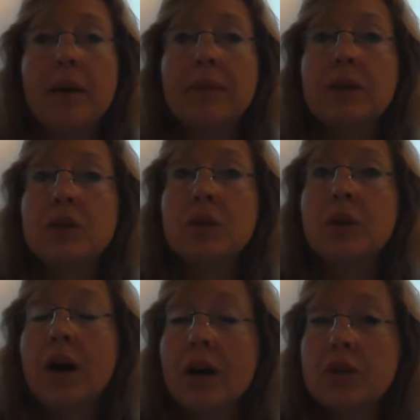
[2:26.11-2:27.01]
They do
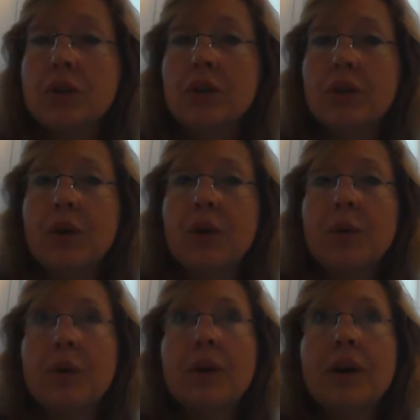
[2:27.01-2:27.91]
caution you,
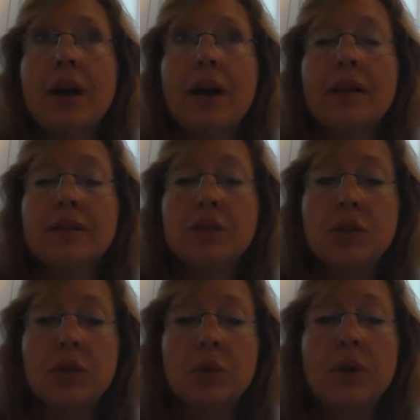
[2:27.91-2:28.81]
though, as
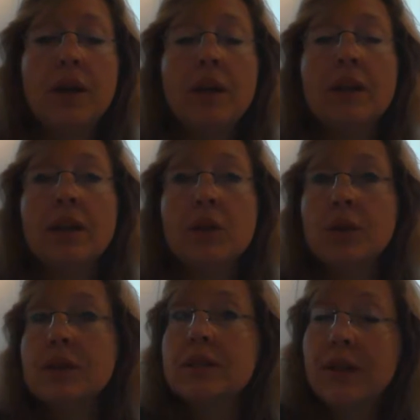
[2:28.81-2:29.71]
to the
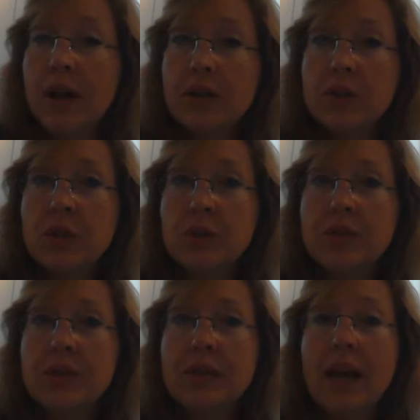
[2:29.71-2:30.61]
increased
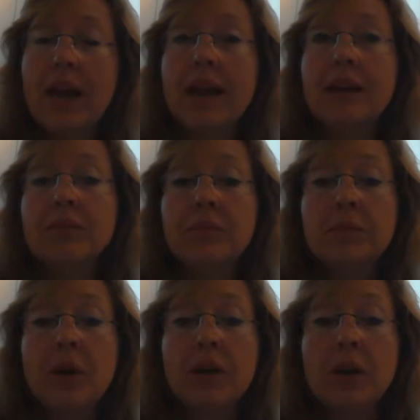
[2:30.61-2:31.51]
lawsuits, and
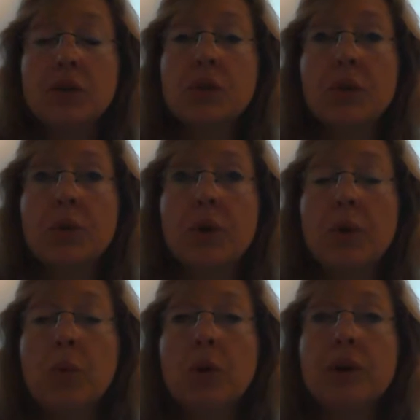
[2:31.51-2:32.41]
they also
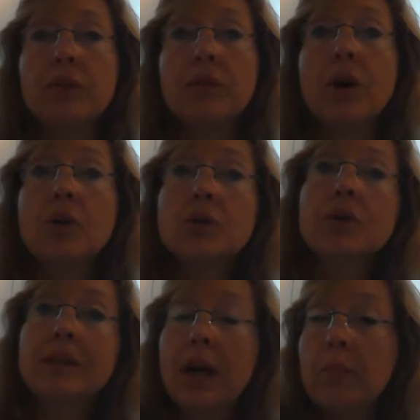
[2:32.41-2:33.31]
warn of
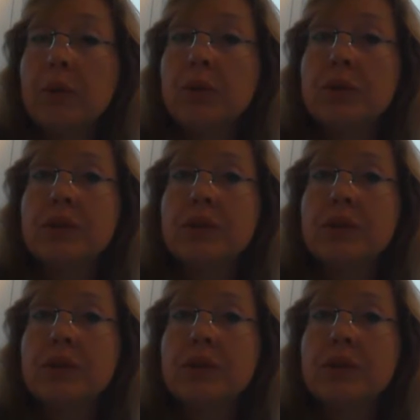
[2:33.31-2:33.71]
cultural taboos.